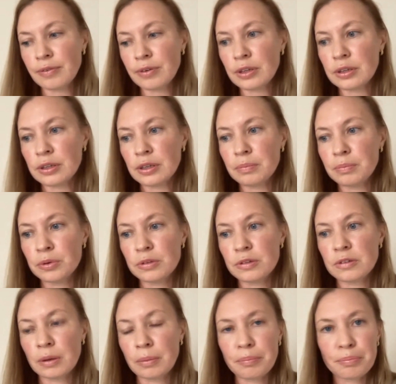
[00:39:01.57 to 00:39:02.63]
definitely puts
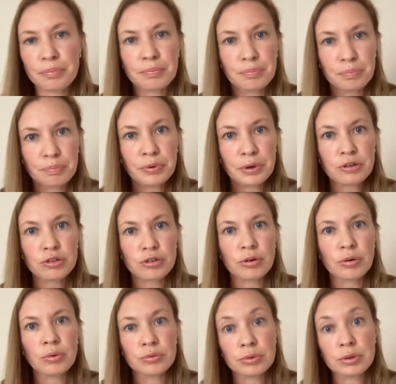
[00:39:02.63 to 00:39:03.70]
some pressure
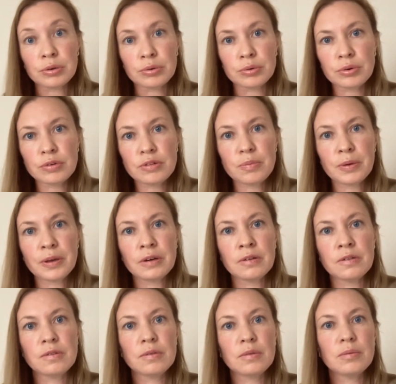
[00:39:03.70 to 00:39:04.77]
on recruiters,
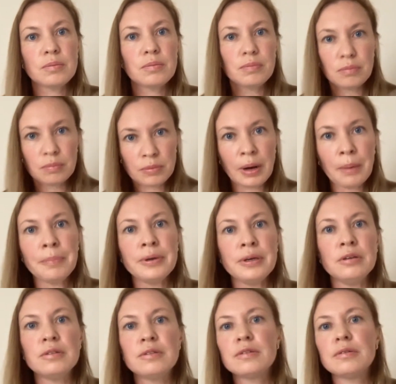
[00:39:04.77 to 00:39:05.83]
because
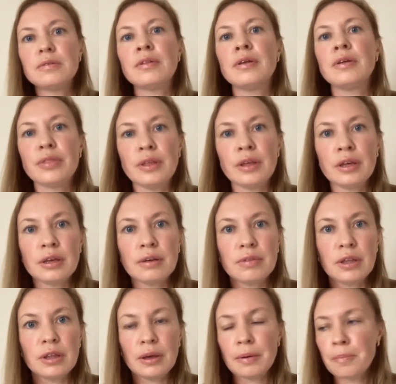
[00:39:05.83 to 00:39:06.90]
companies, they think if
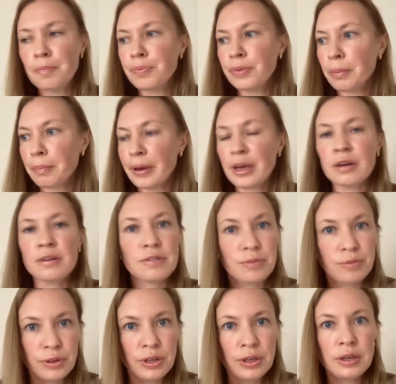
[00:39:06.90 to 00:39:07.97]
they pay us
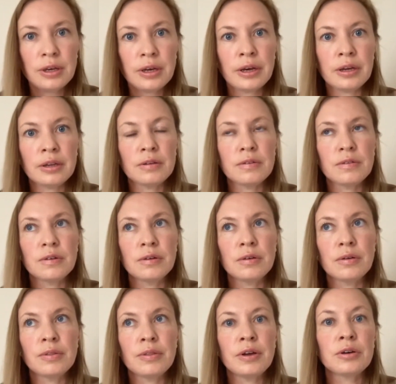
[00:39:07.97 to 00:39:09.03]
fee and
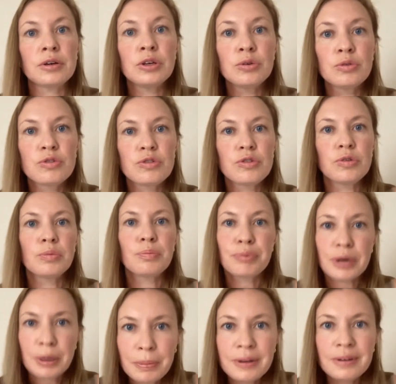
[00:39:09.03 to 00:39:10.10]
they are used to
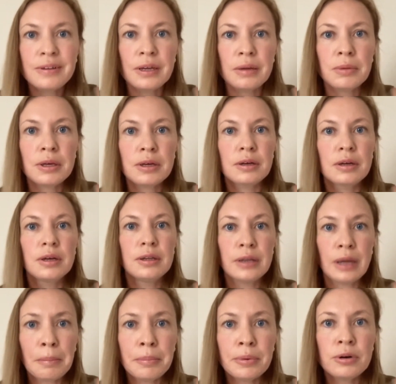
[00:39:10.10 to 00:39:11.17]
pre-pandemic
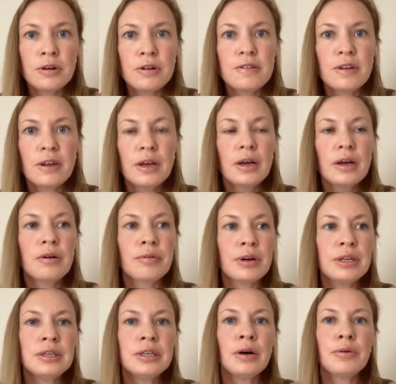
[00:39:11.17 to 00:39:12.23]
numbers.
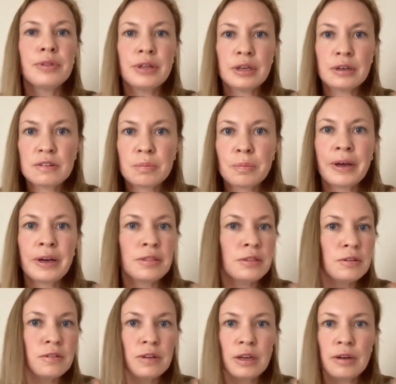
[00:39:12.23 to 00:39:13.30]
Right now, they expect
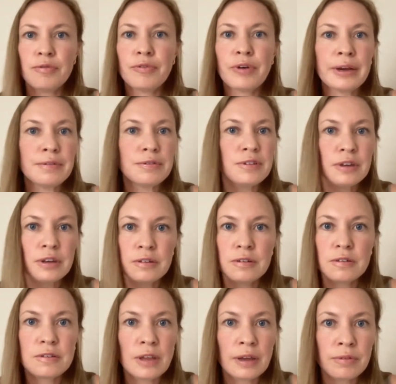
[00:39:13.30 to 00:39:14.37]
the same 5, 6,
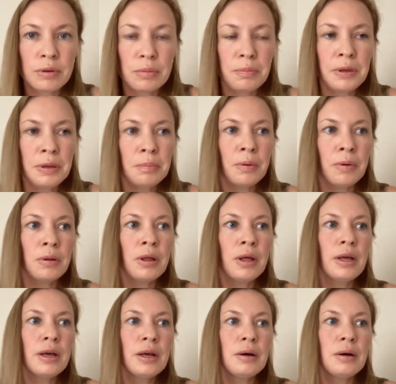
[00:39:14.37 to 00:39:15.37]
7 people,